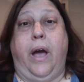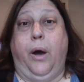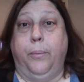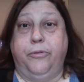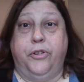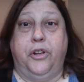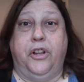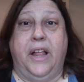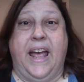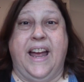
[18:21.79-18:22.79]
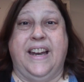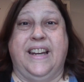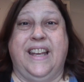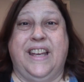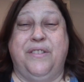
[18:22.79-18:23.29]
helpful
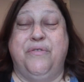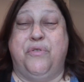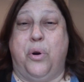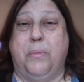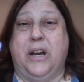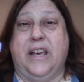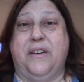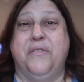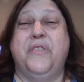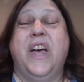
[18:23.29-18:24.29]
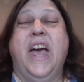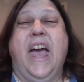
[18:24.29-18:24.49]
and informative.